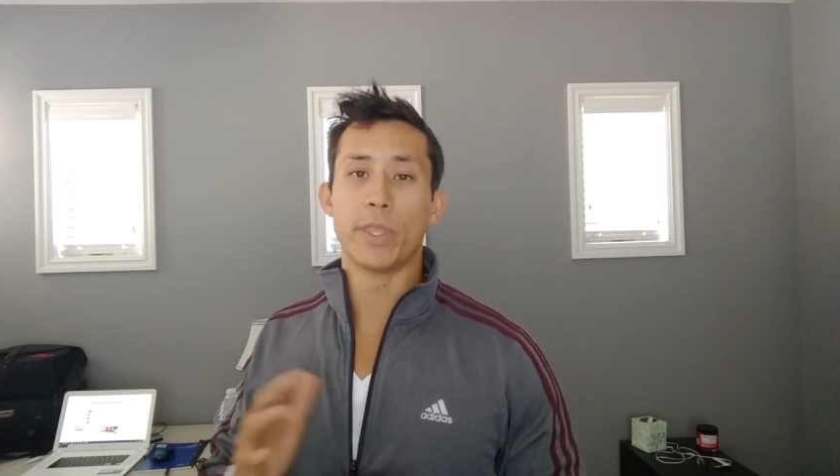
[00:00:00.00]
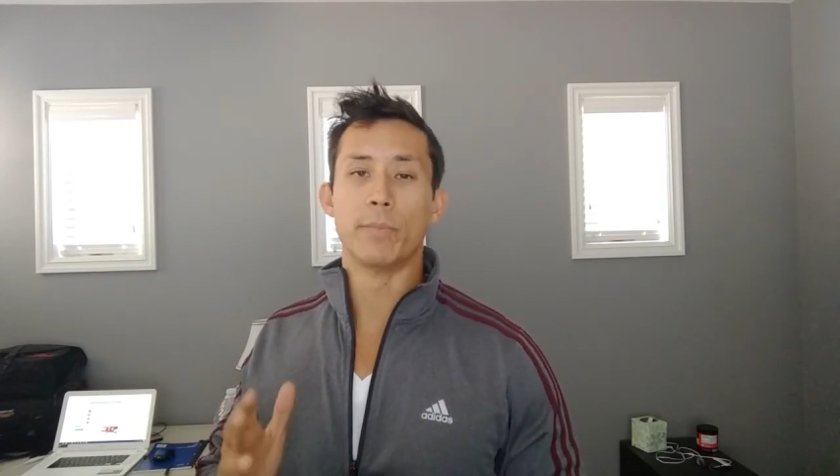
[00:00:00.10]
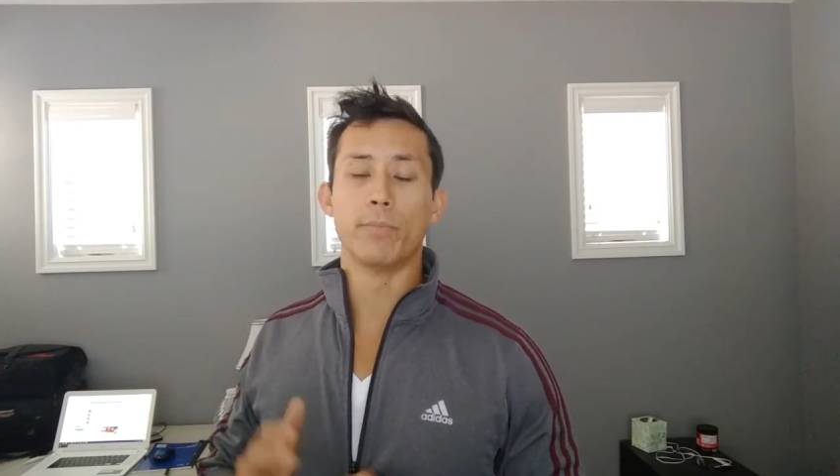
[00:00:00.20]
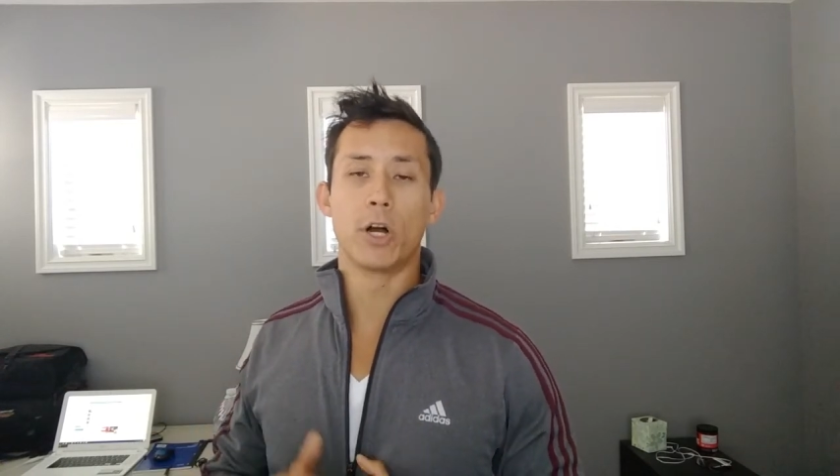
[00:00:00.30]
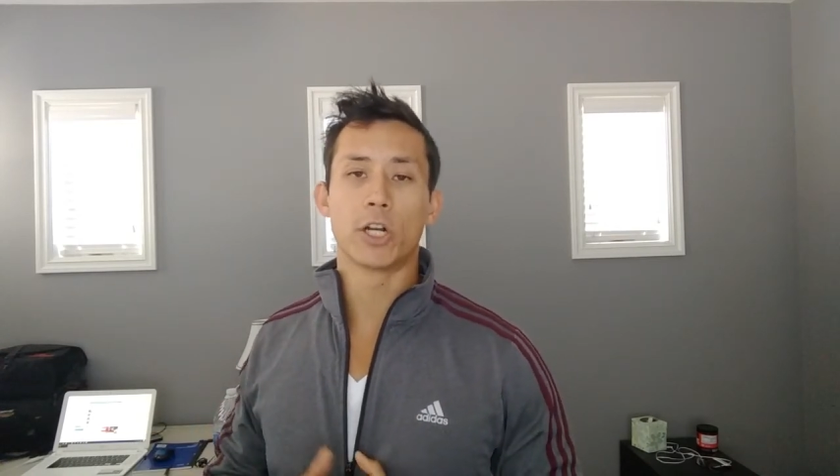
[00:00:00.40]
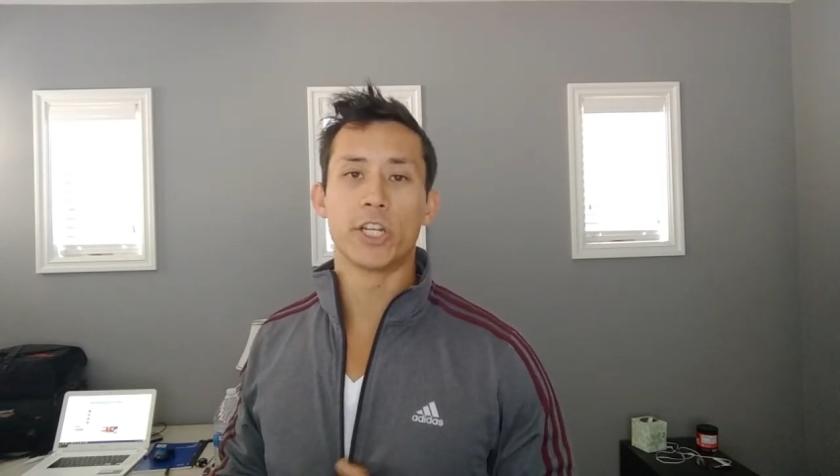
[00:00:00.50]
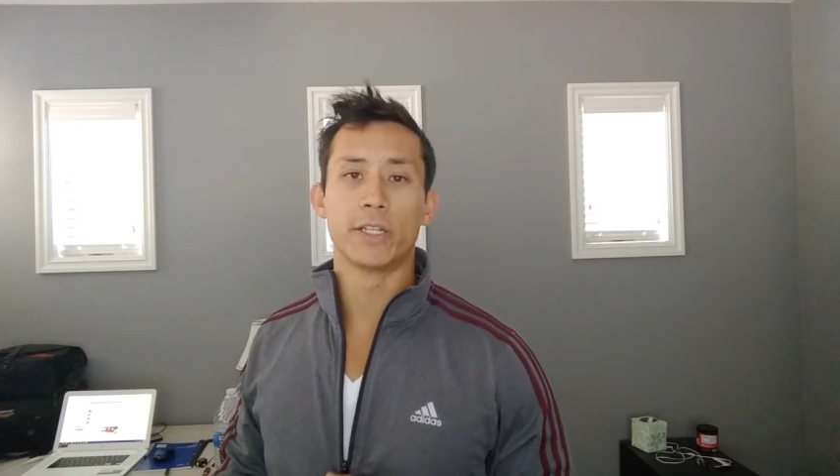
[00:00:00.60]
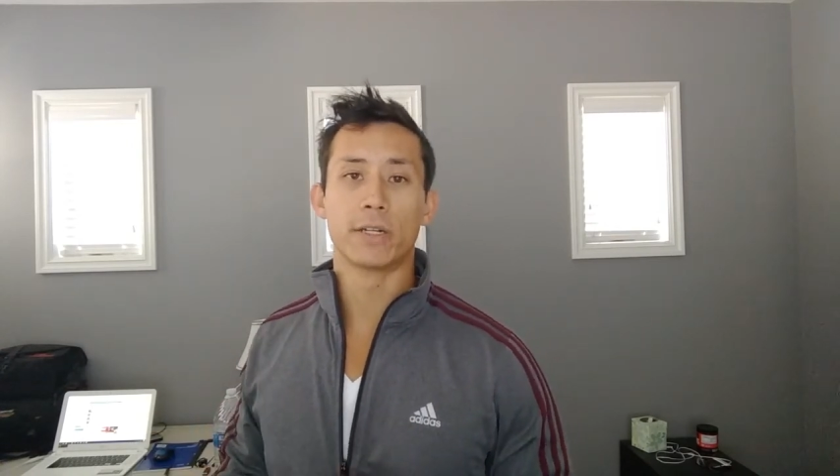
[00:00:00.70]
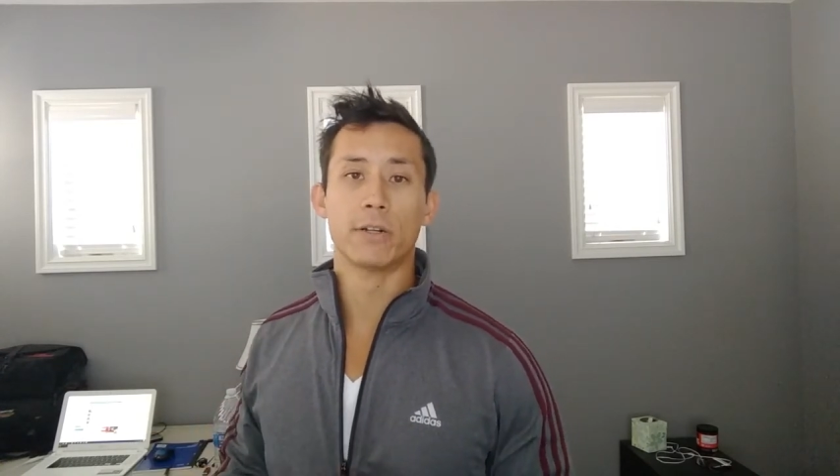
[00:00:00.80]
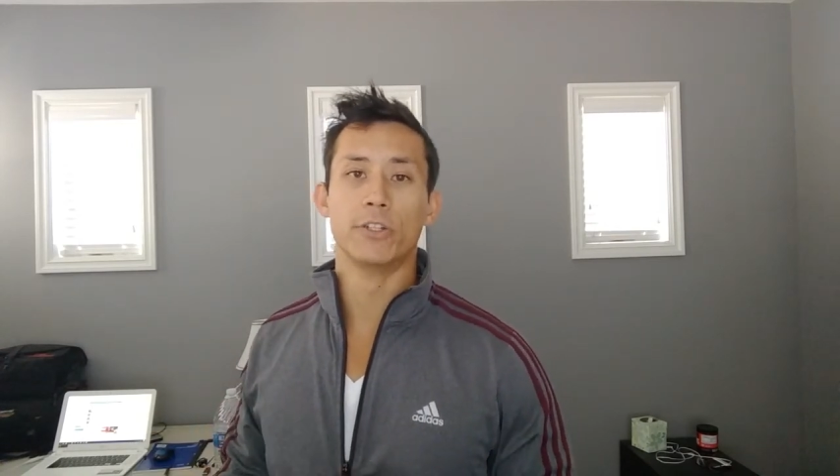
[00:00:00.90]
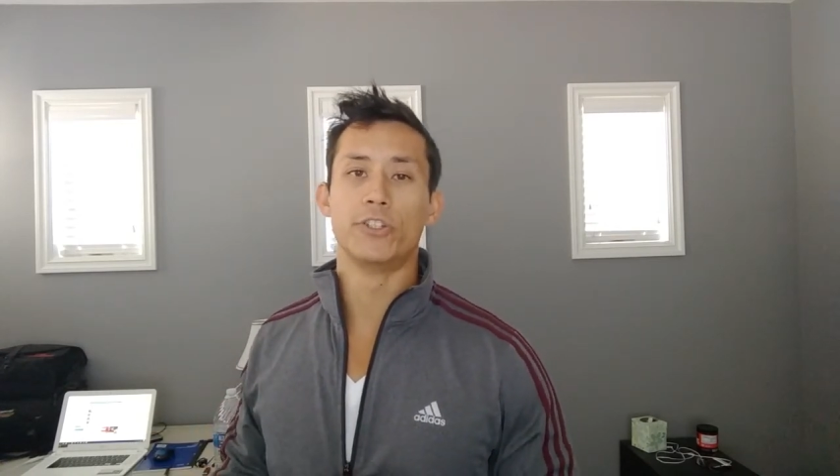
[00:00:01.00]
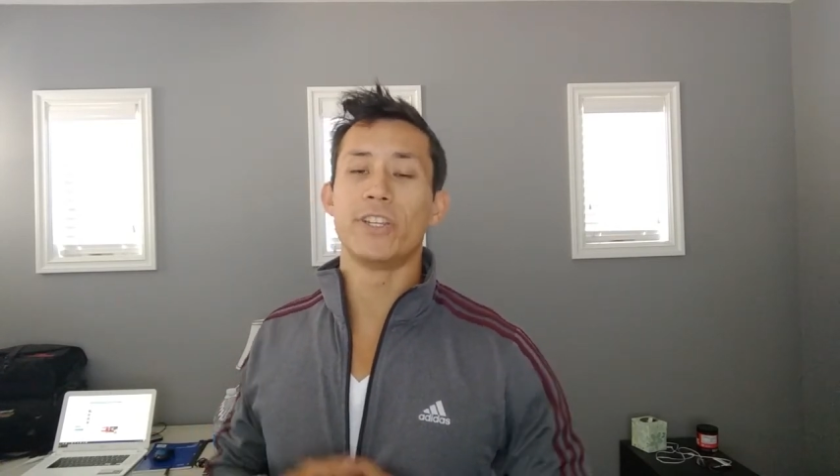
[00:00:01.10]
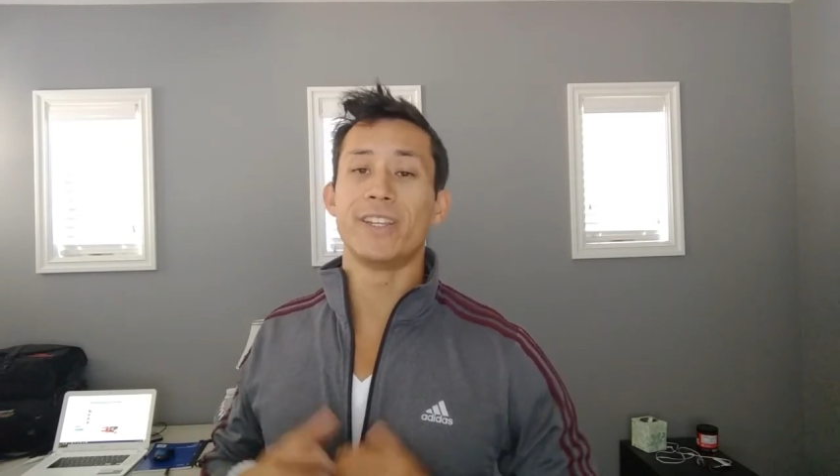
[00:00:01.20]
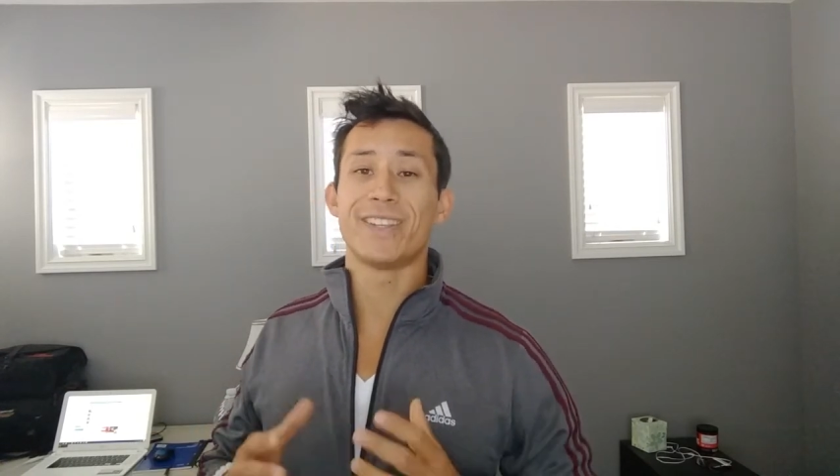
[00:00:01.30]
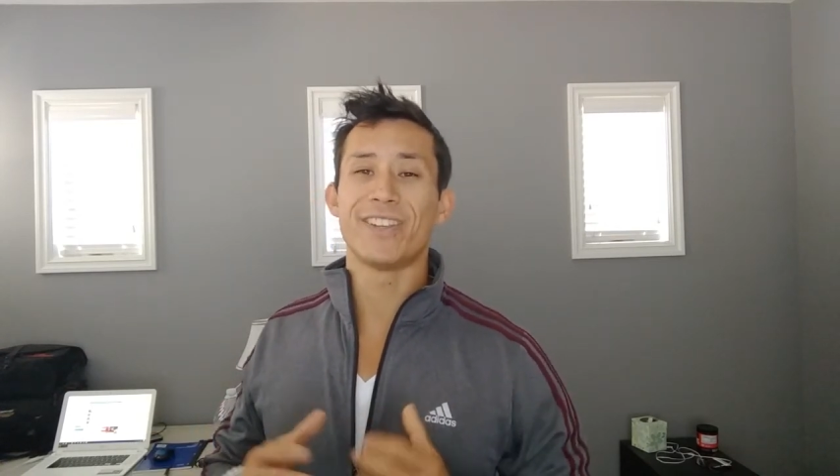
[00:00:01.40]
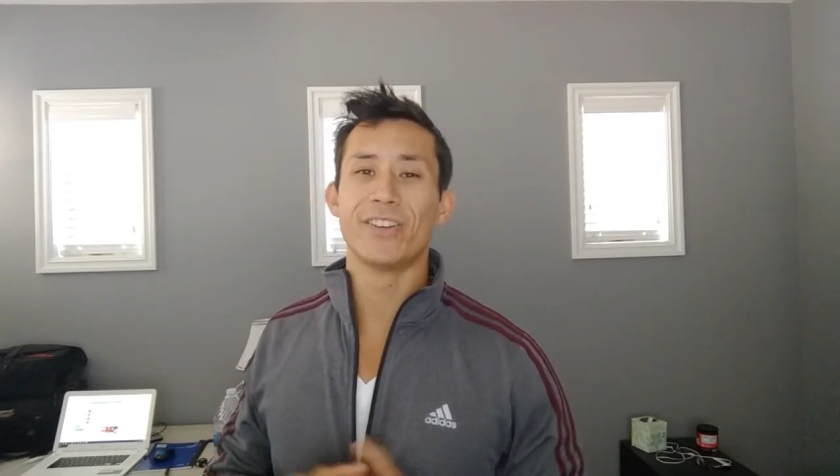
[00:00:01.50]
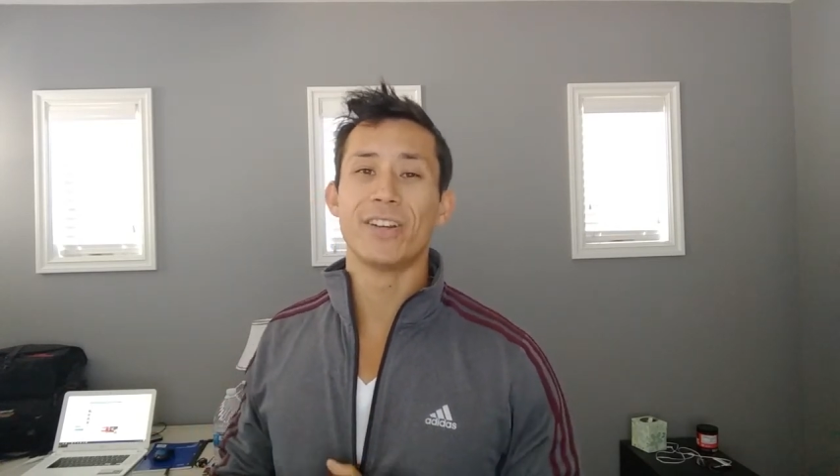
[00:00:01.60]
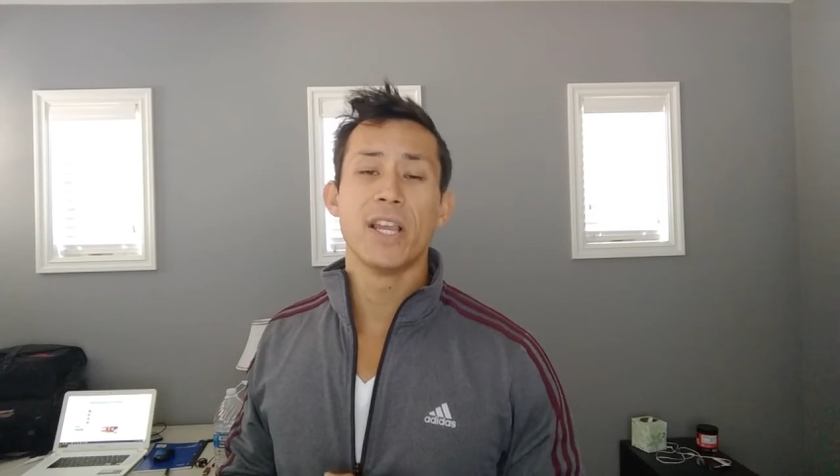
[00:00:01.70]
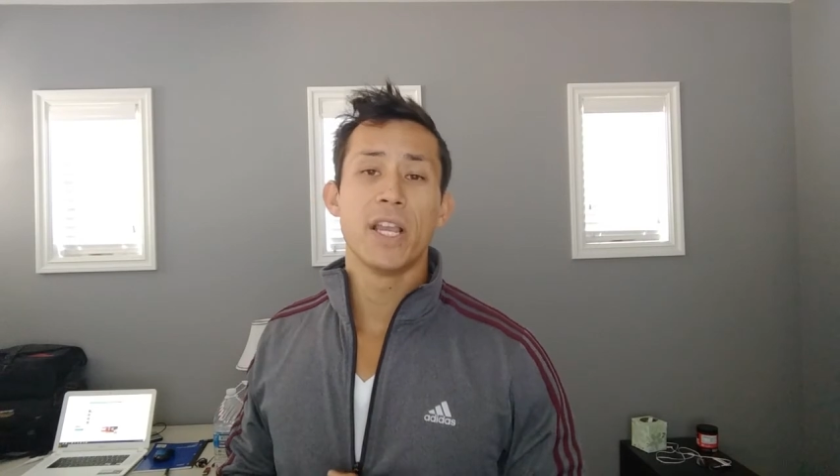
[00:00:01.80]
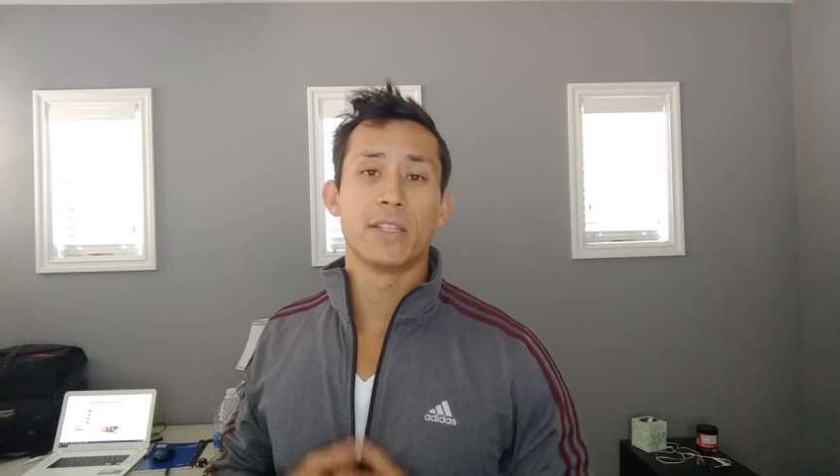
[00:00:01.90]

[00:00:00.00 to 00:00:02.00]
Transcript: and the blockchain technology is here